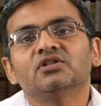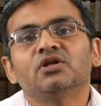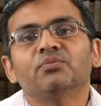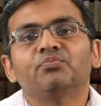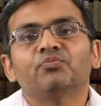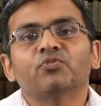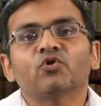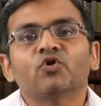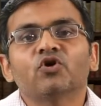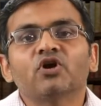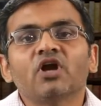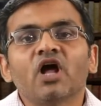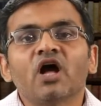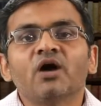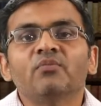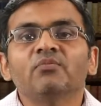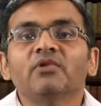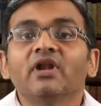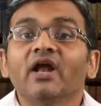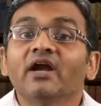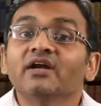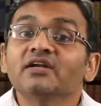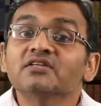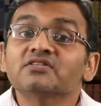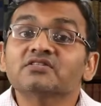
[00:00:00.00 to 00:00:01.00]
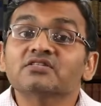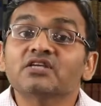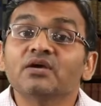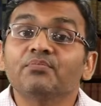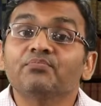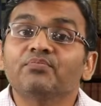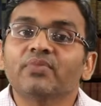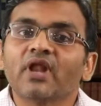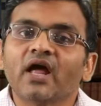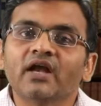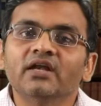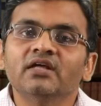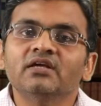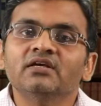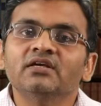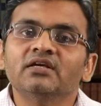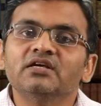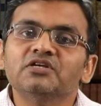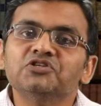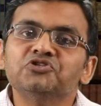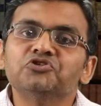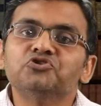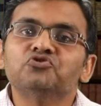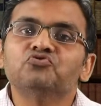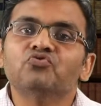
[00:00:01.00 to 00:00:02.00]
The program landscape planning
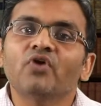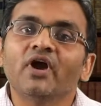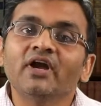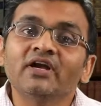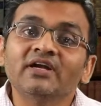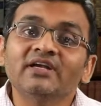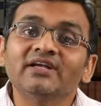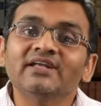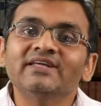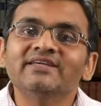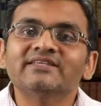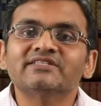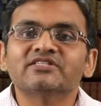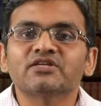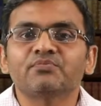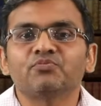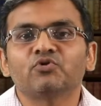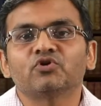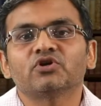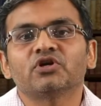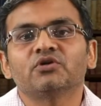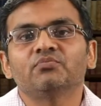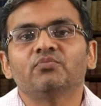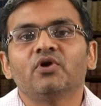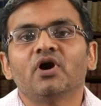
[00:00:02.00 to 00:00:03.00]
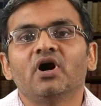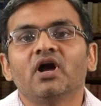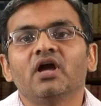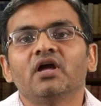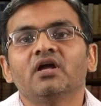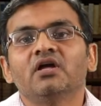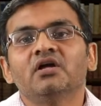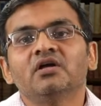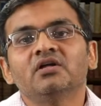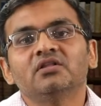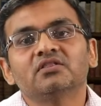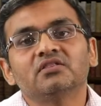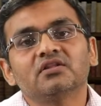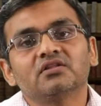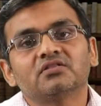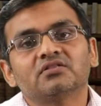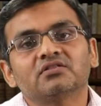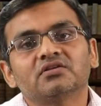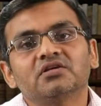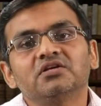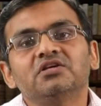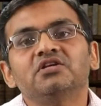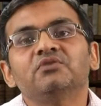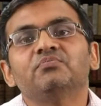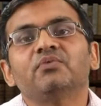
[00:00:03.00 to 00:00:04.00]
is jointly supported by the
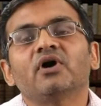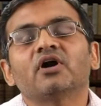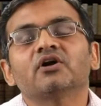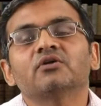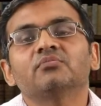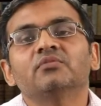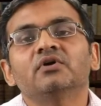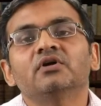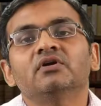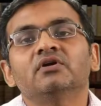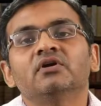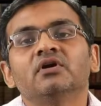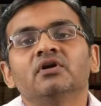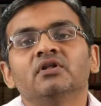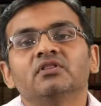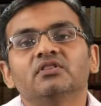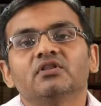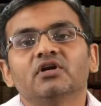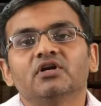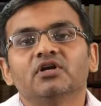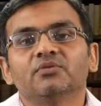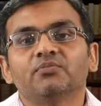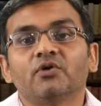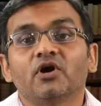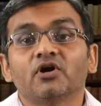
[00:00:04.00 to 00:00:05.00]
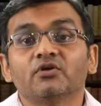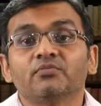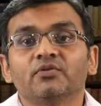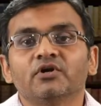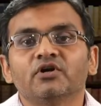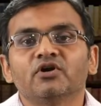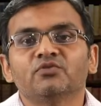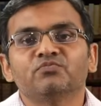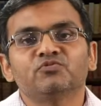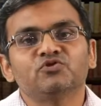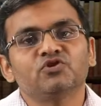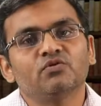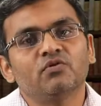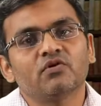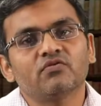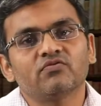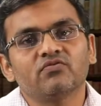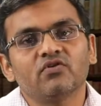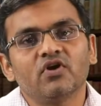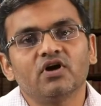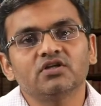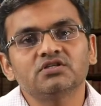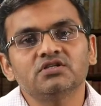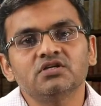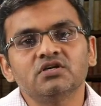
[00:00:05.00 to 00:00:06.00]
three departments, the Department of
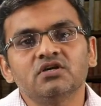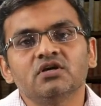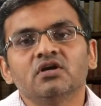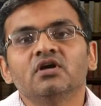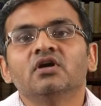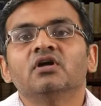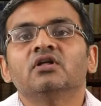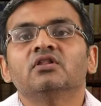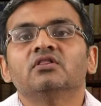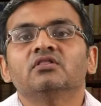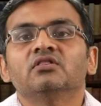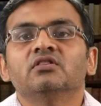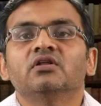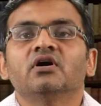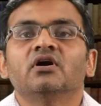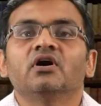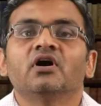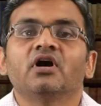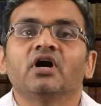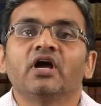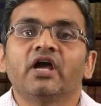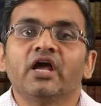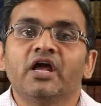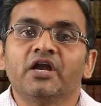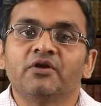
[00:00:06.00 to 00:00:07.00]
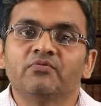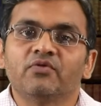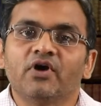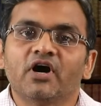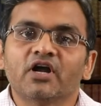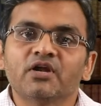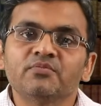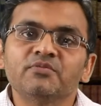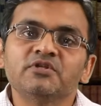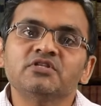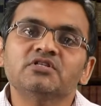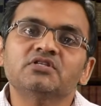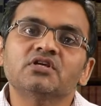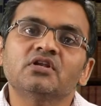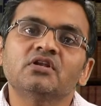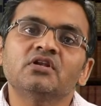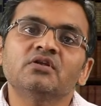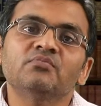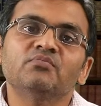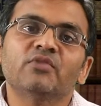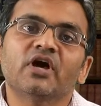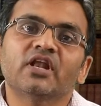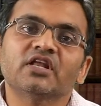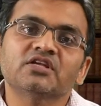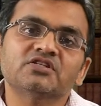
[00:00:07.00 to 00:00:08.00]
Geomorphology, the
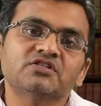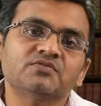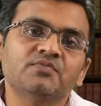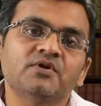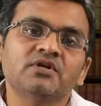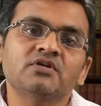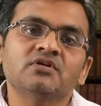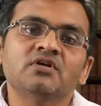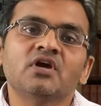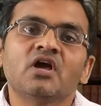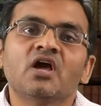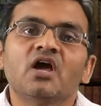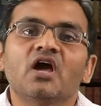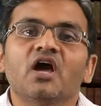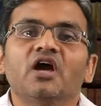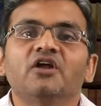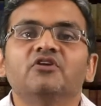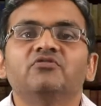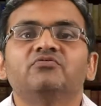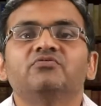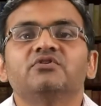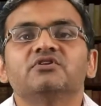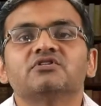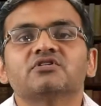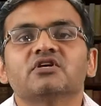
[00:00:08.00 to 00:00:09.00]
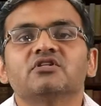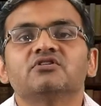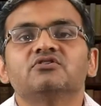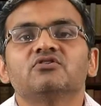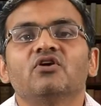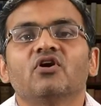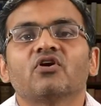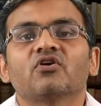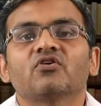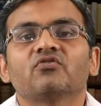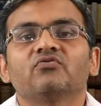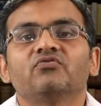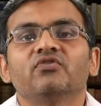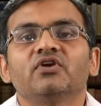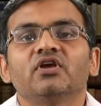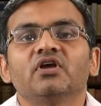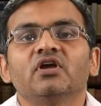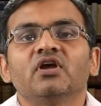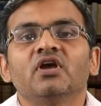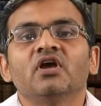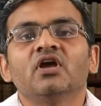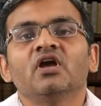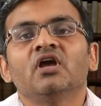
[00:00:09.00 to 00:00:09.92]
Environmental Management and Physical Geography,